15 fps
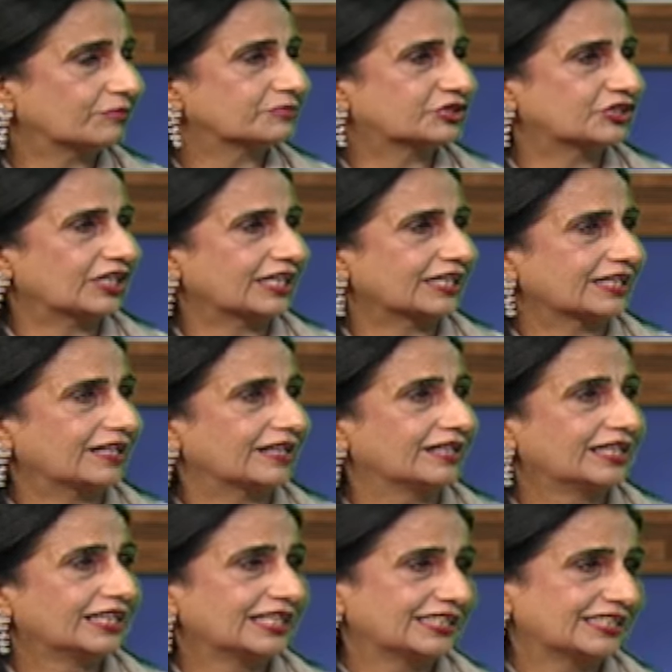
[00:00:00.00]
from China.
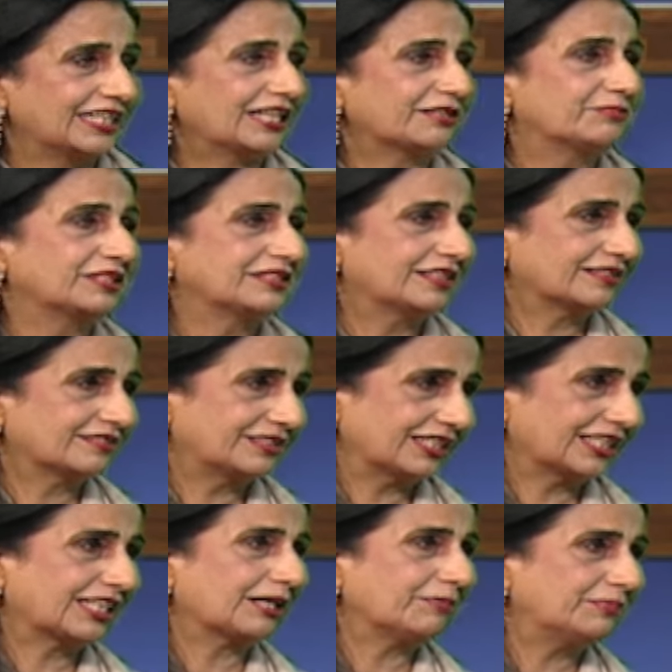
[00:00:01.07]
That means they're
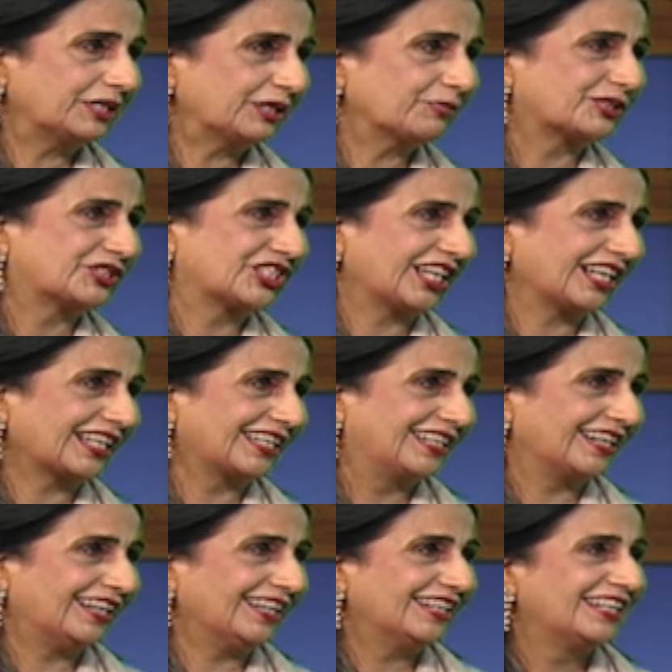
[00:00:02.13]
still coupling with
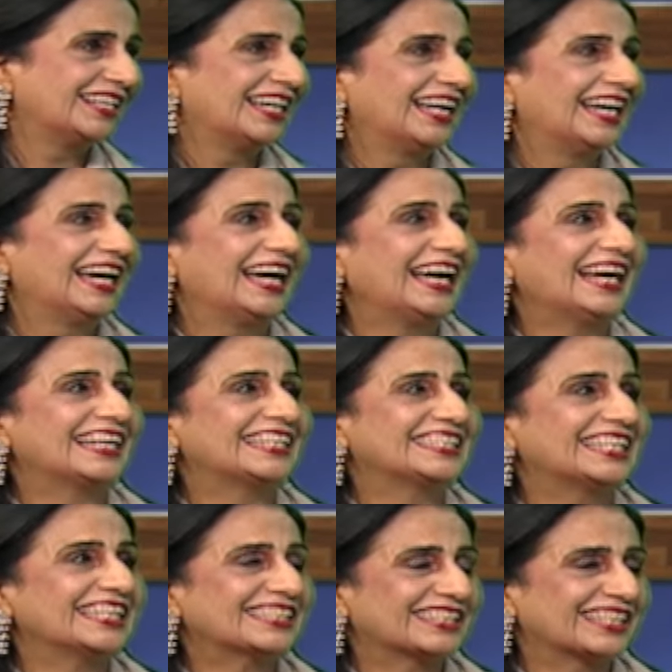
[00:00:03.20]
China.
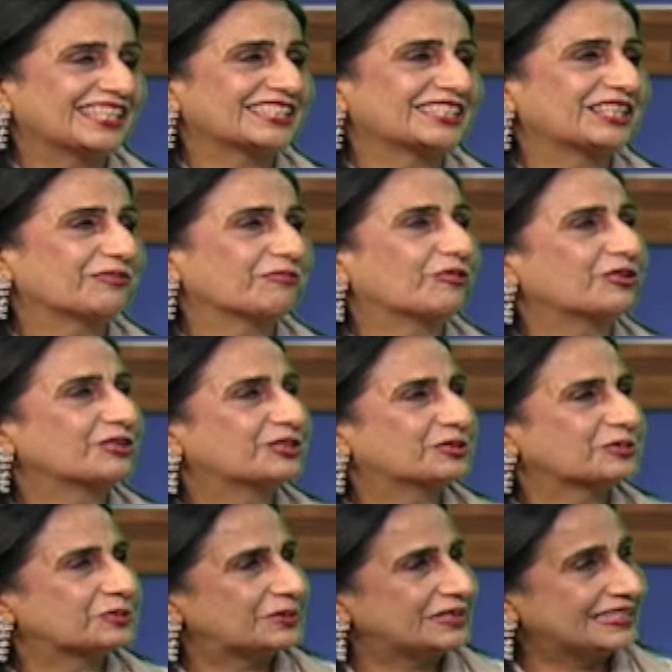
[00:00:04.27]
And yet they
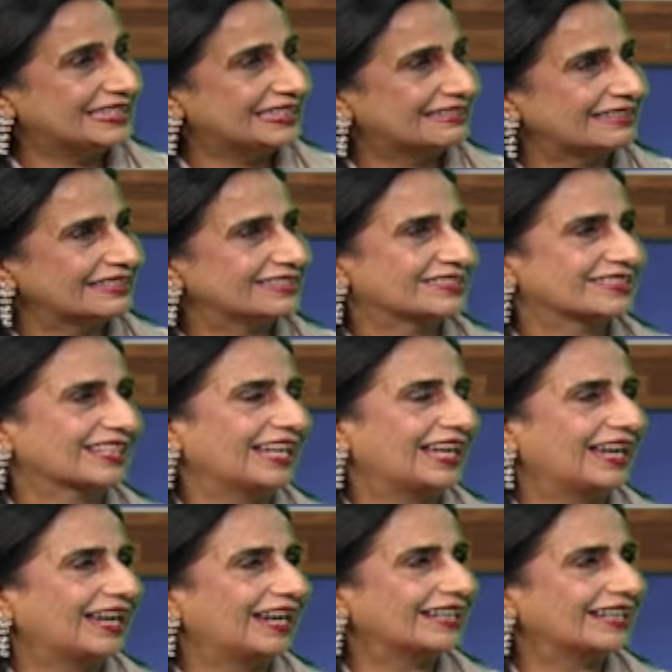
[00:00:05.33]
want to de-risk